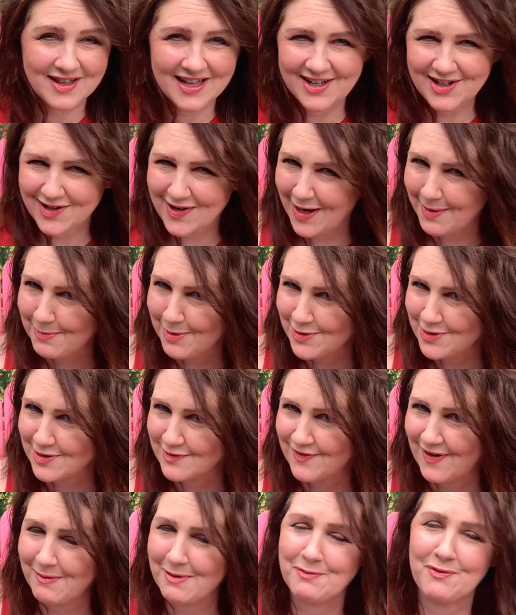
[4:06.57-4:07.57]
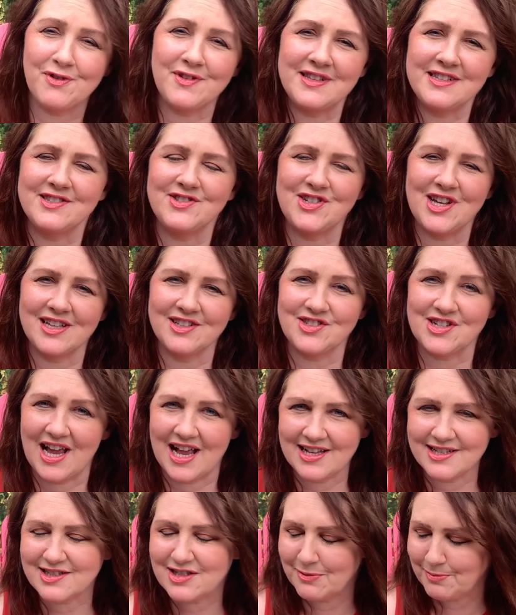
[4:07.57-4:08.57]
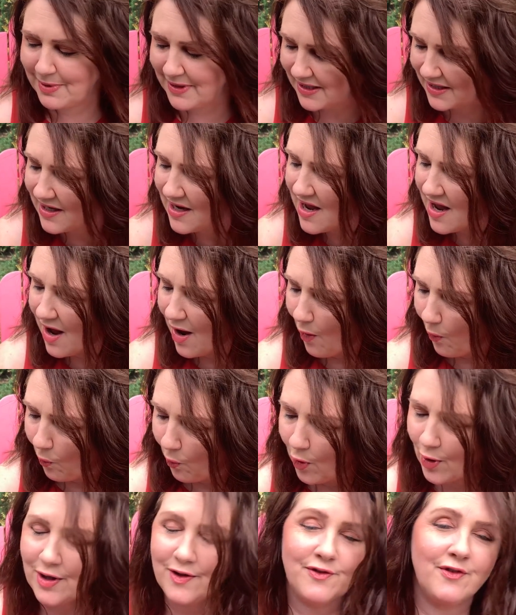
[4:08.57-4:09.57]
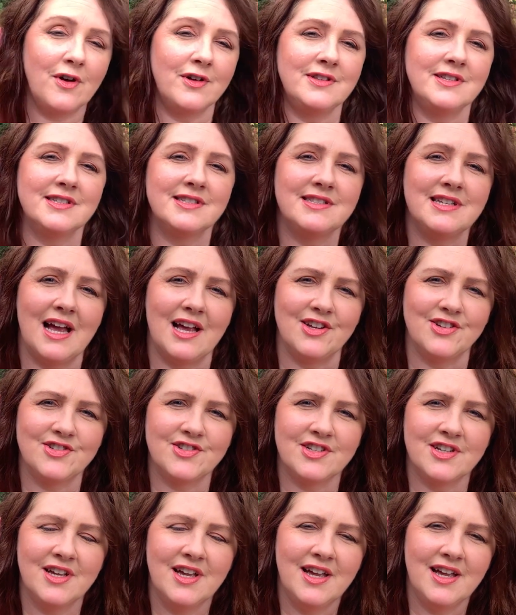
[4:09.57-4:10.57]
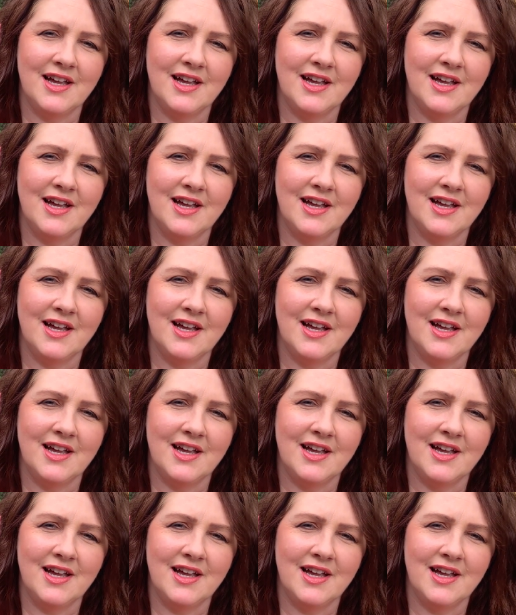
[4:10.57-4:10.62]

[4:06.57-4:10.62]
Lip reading: allowed to go and purchase fabric for this challenge. It has to be what you've got in your stash.